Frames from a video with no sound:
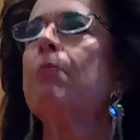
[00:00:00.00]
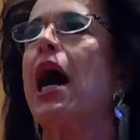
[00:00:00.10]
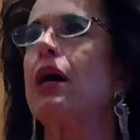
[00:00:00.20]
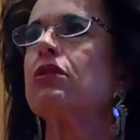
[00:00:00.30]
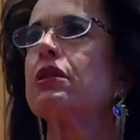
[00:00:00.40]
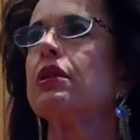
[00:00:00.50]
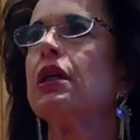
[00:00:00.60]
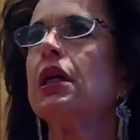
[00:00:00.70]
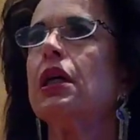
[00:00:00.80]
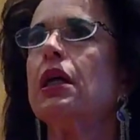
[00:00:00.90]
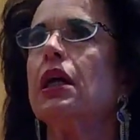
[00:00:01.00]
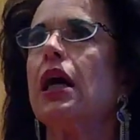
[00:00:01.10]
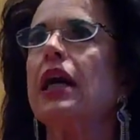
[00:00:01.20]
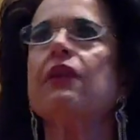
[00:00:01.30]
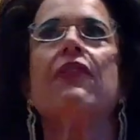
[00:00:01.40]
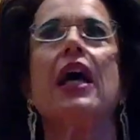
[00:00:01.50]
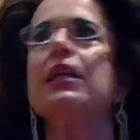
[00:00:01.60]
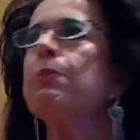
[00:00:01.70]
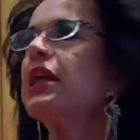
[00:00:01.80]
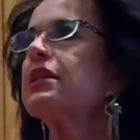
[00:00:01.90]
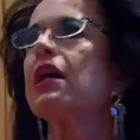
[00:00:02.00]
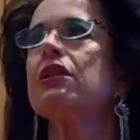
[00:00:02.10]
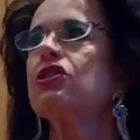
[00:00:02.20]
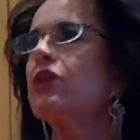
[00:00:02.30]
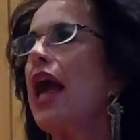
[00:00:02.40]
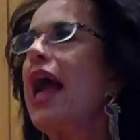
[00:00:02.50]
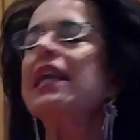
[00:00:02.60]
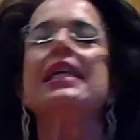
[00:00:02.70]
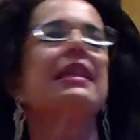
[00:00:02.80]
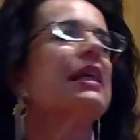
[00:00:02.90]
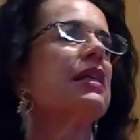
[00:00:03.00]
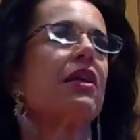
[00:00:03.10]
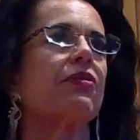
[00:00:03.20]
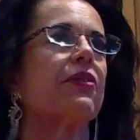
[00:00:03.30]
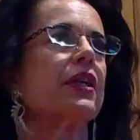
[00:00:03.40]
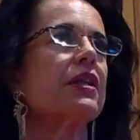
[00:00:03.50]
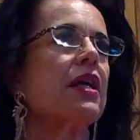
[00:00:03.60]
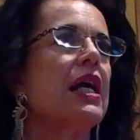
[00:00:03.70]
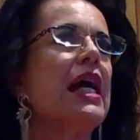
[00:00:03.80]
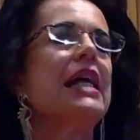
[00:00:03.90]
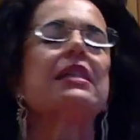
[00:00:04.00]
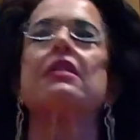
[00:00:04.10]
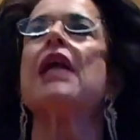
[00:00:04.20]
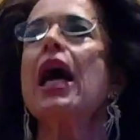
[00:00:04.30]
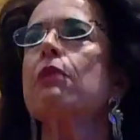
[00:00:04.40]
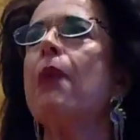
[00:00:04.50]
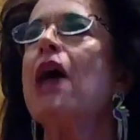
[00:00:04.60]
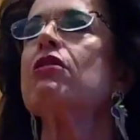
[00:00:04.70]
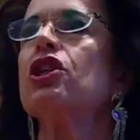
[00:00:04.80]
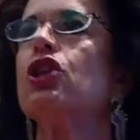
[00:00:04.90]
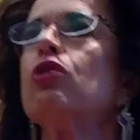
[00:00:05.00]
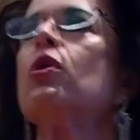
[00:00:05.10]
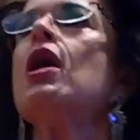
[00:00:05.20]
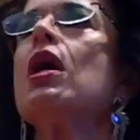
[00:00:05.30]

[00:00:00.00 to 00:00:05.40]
about, and if anybody tells you anything different, it's not about you